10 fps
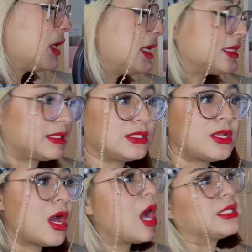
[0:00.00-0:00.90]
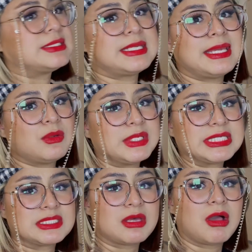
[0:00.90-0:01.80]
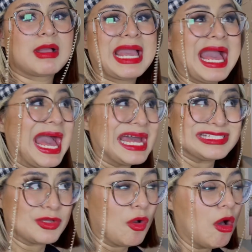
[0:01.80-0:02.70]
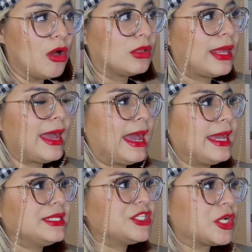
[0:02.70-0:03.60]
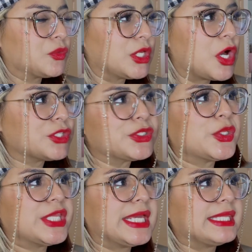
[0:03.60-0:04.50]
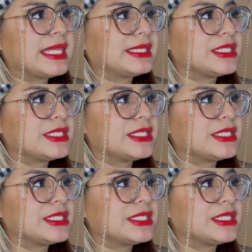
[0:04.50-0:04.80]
is not a weak song at all. I genuinely also think that this